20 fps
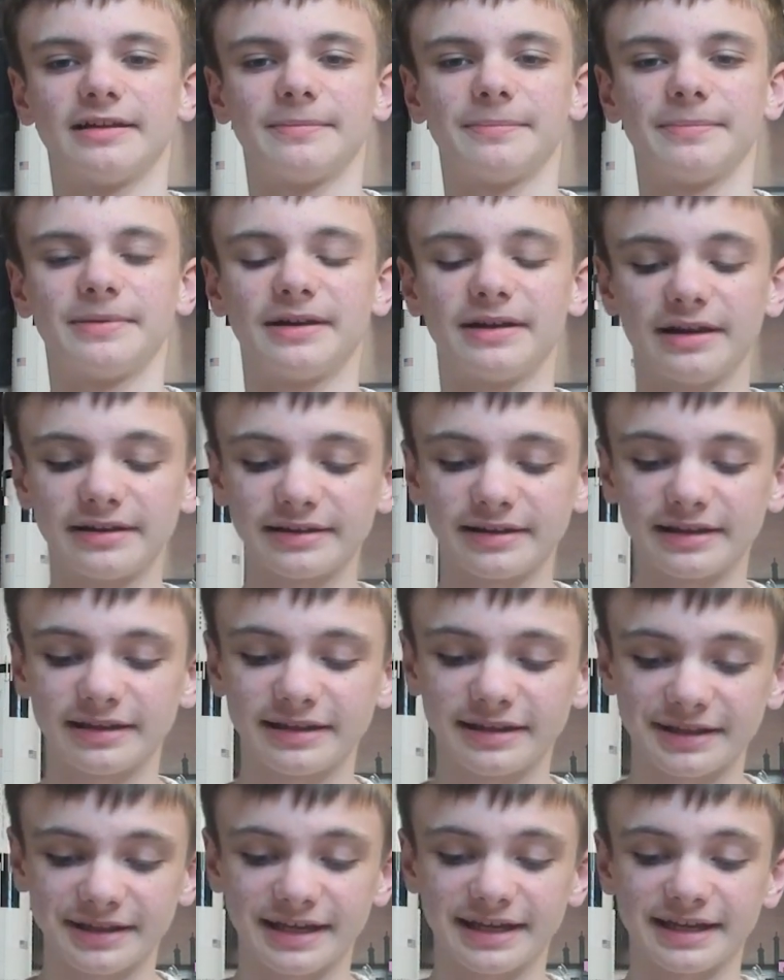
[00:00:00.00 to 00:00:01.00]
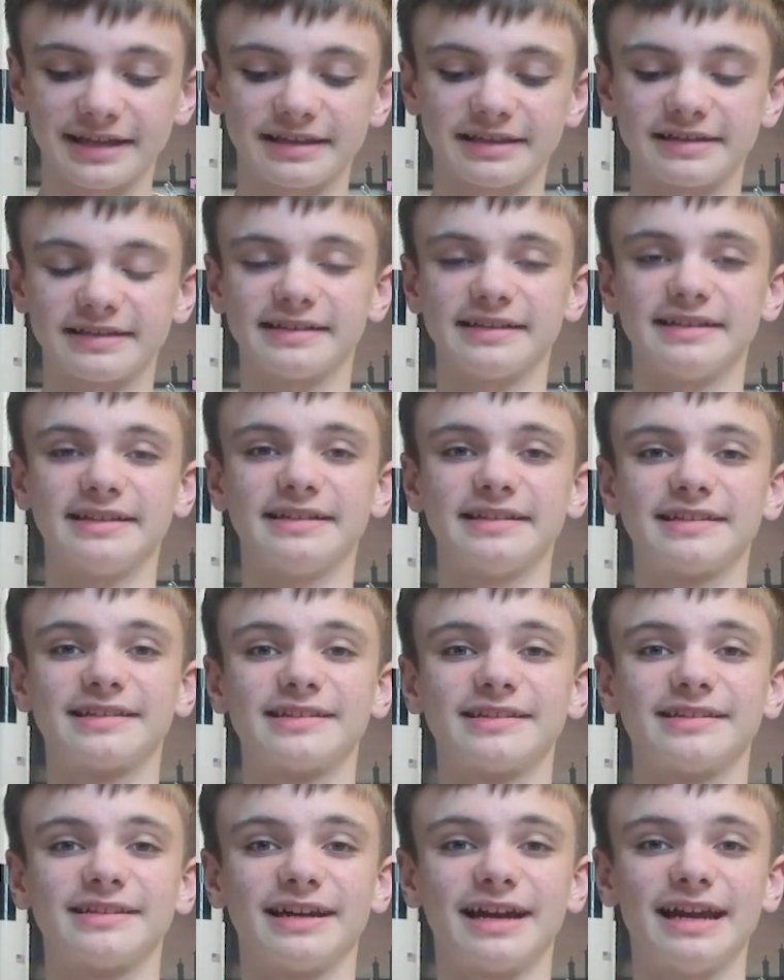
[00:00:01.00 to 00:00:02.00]
But other than that, this
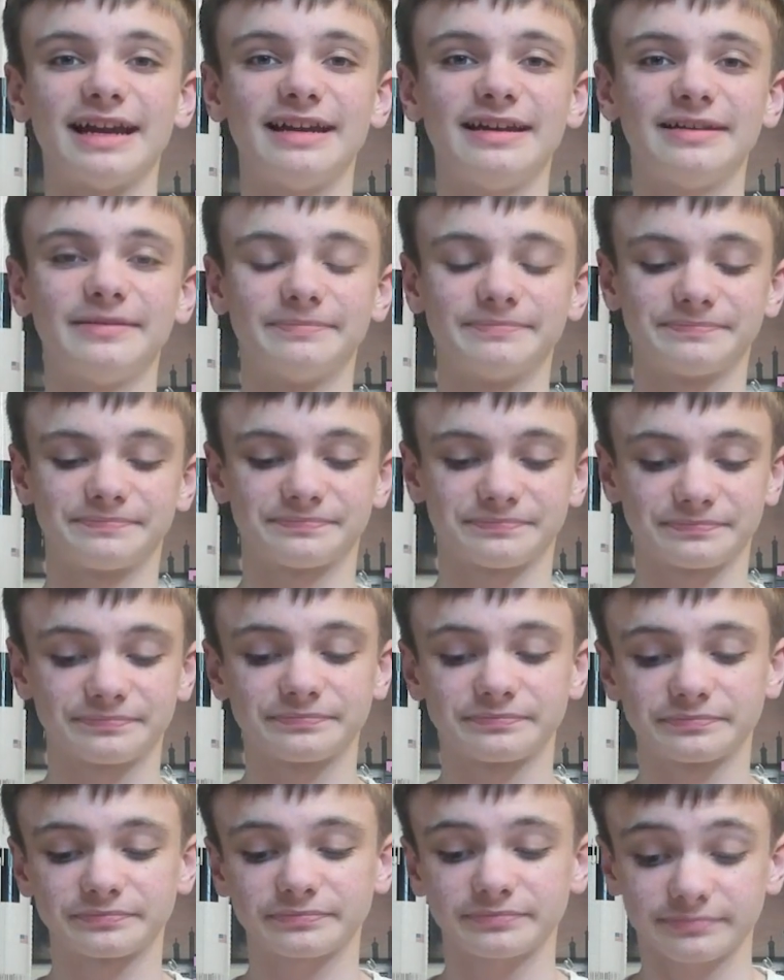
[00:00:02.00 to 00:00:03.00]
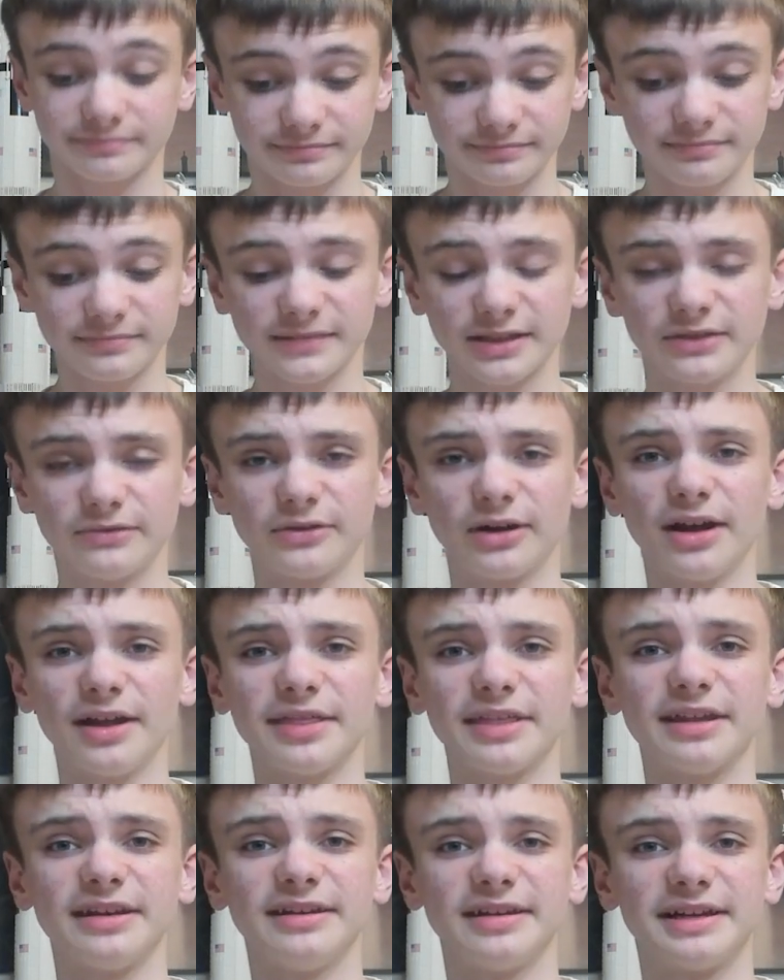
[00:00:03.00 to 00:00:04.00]
is a
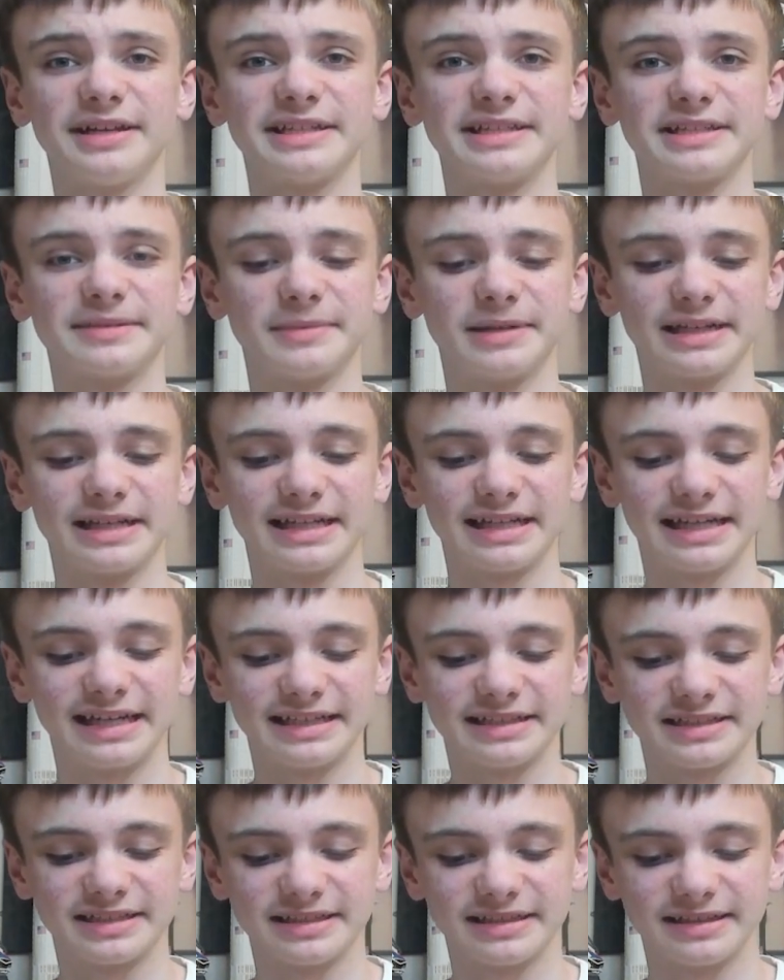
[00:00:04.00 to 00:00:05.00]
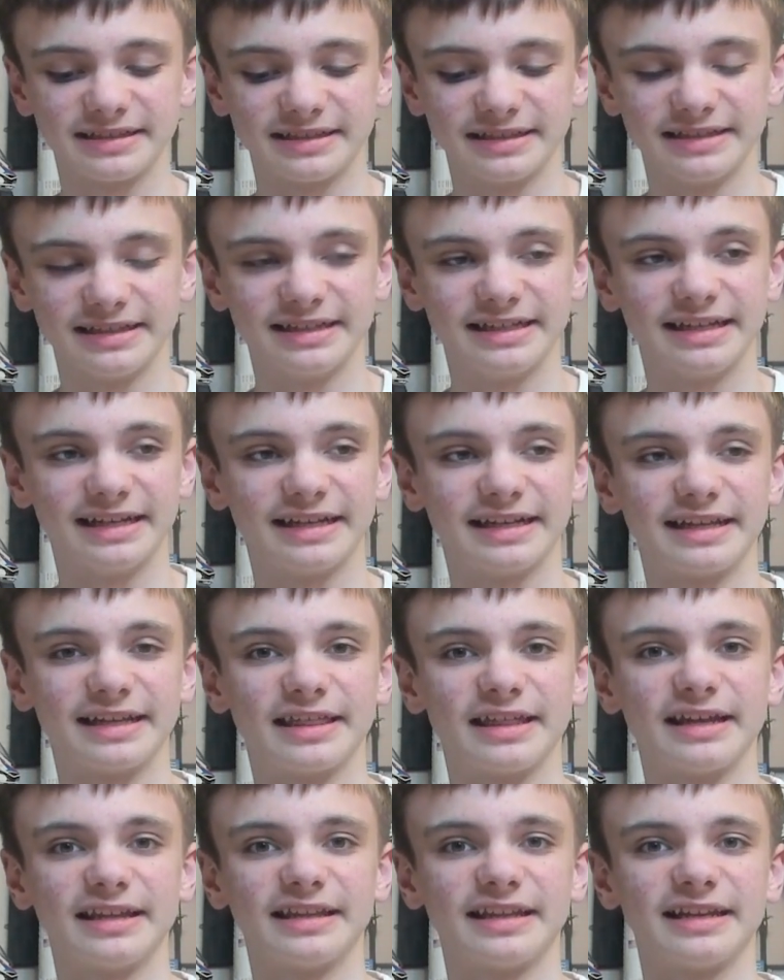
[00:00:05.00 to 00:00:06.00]
rather nice model, actually, and I
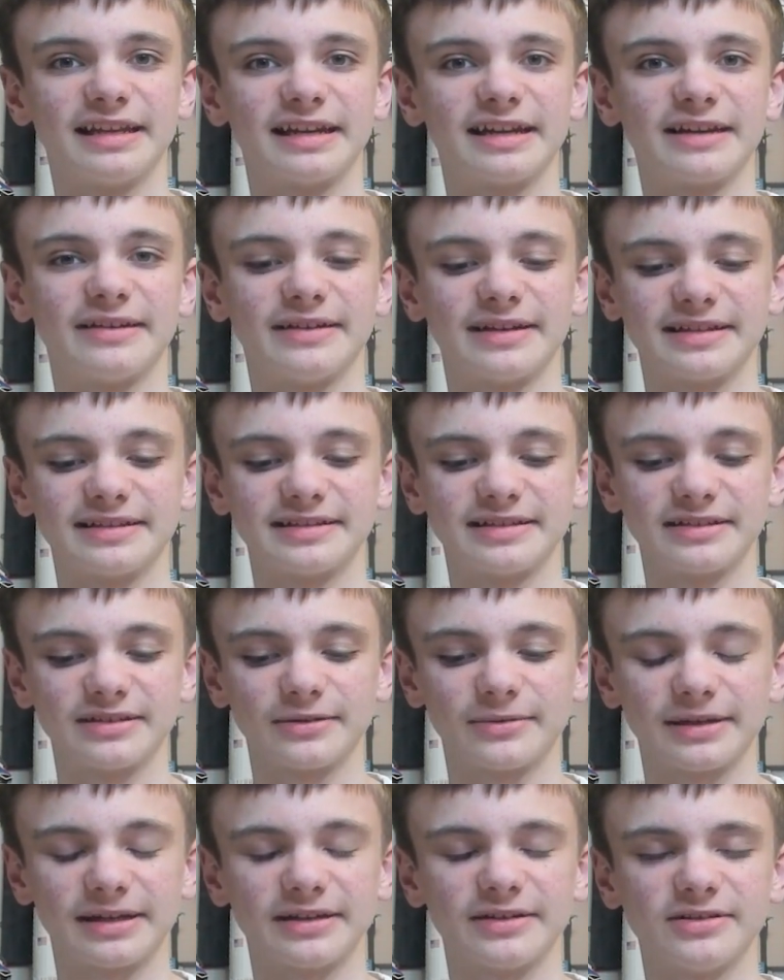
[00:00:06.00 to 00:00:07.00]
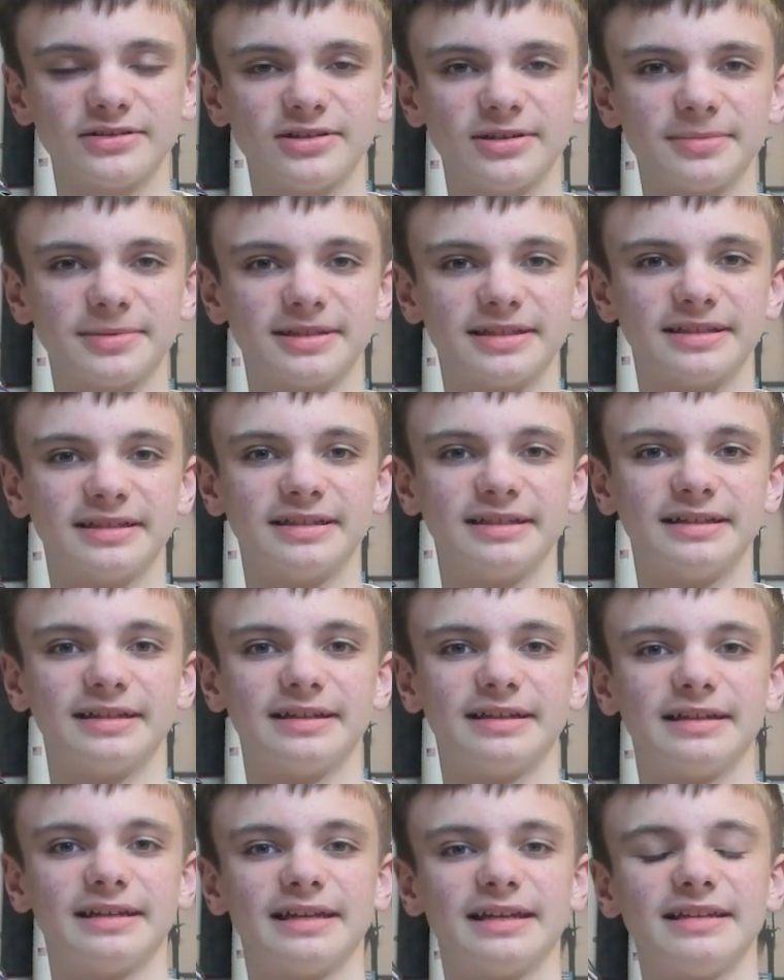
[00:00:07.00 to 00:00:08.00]
think that LEGO has done quite a good job on it.
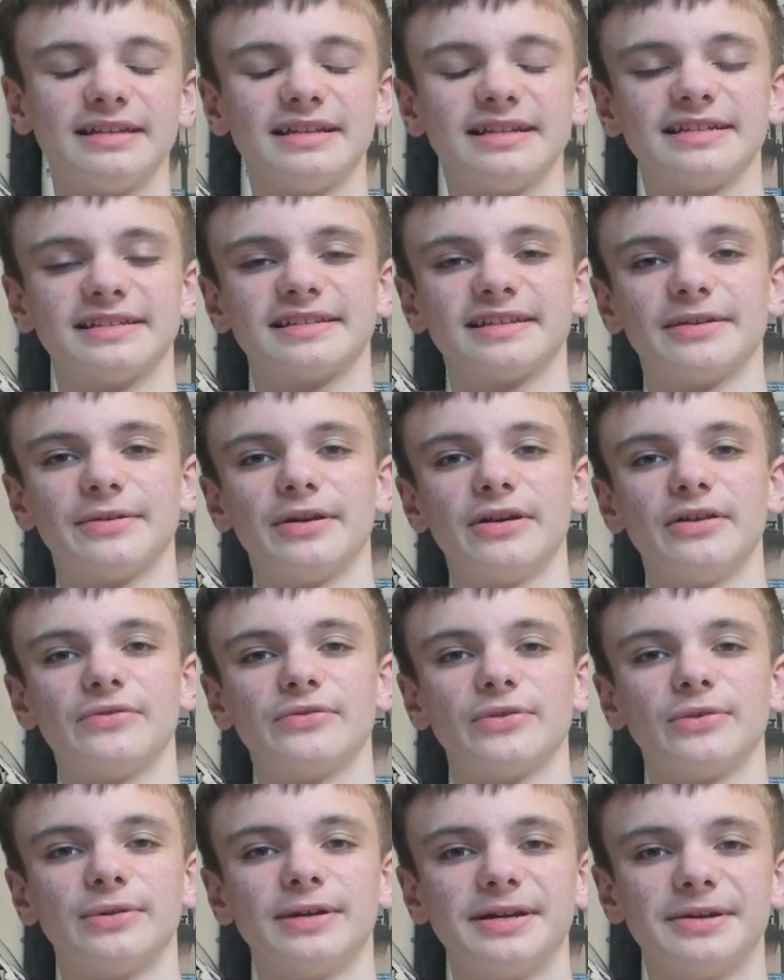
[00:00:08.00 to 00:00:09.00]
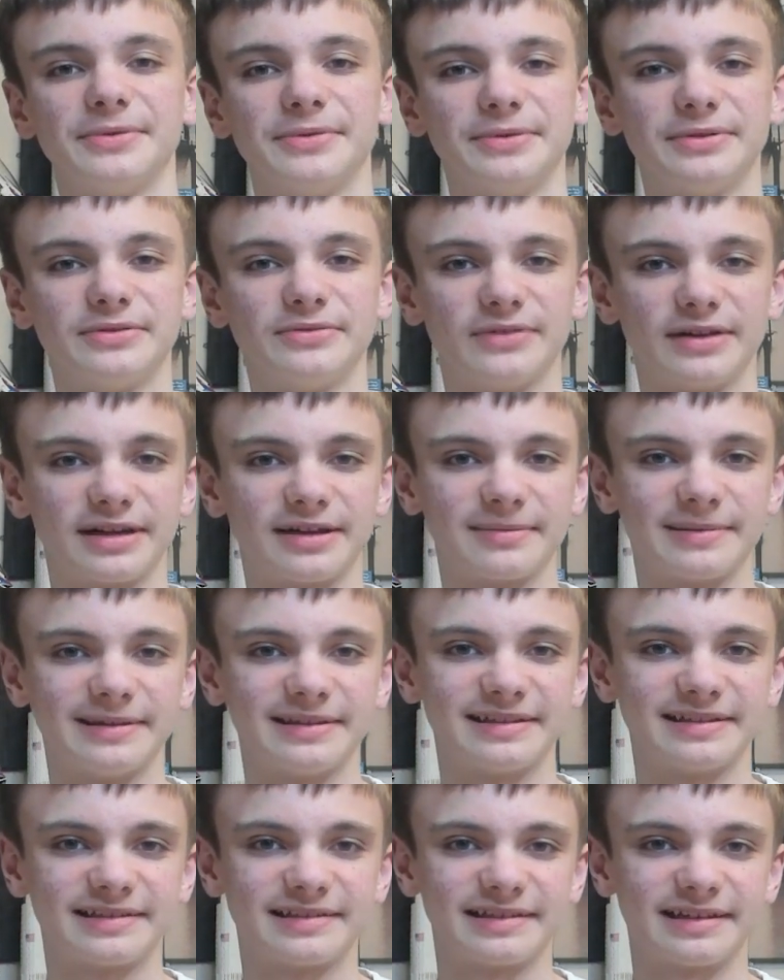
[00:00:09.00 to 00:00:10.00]
And yeah, so overall I would recommend
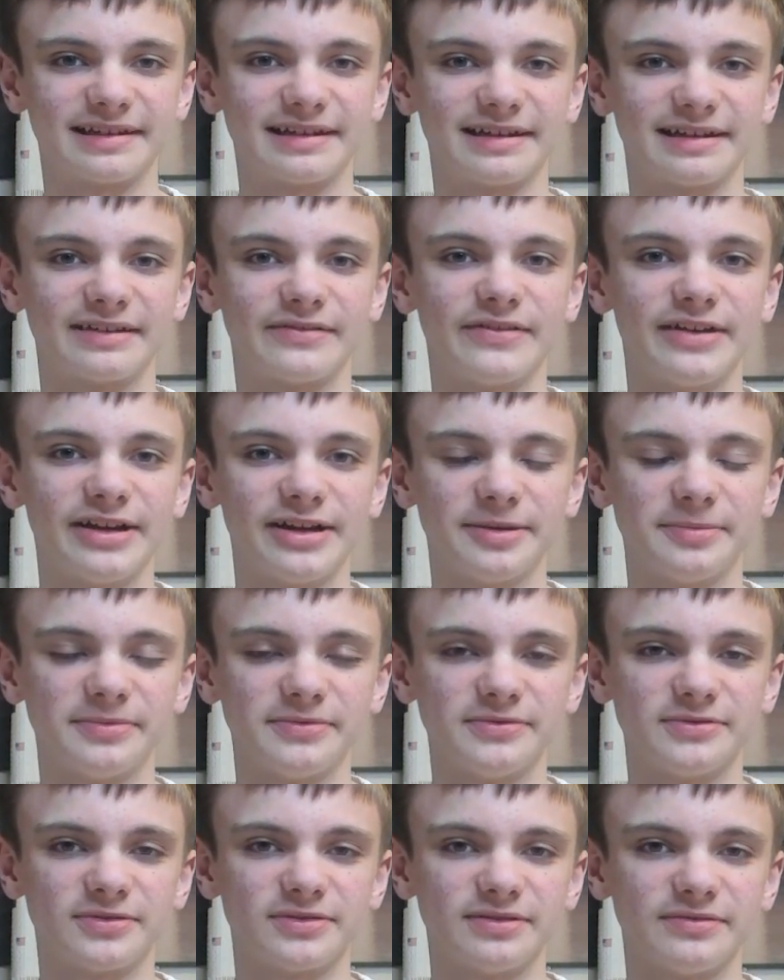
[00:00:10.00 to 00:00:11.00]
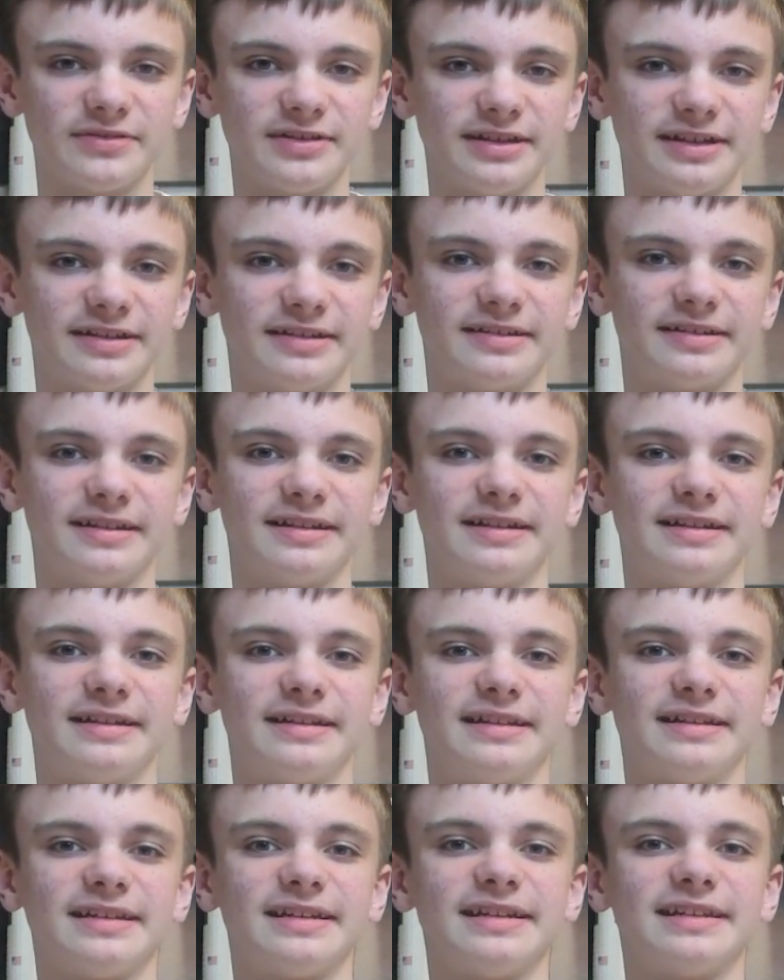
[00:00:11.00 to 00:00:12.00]
this set, and I really hope you enjoyed the video.
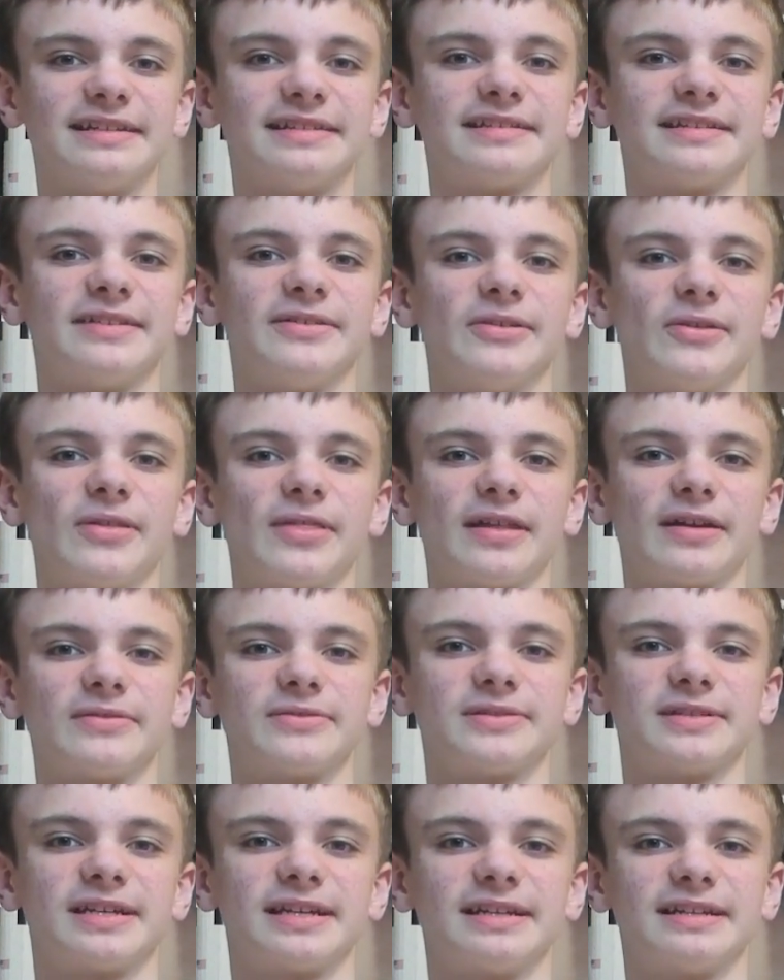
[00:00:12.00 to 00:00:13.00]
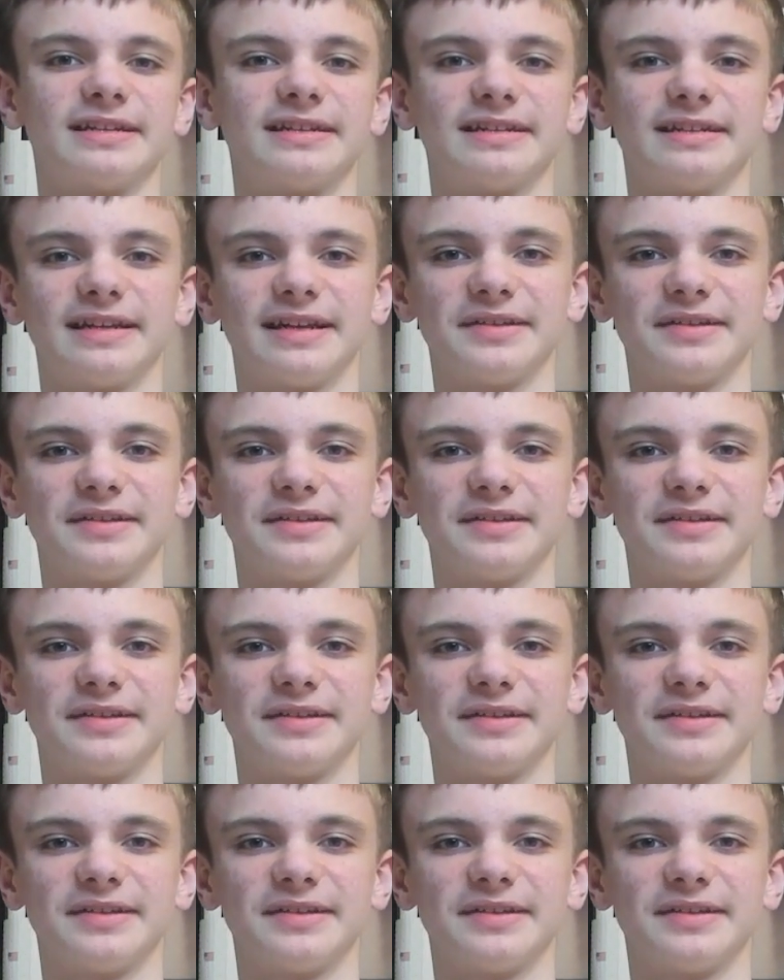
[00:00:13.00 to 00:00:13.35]
And yeah, so thanks for watching, and I'll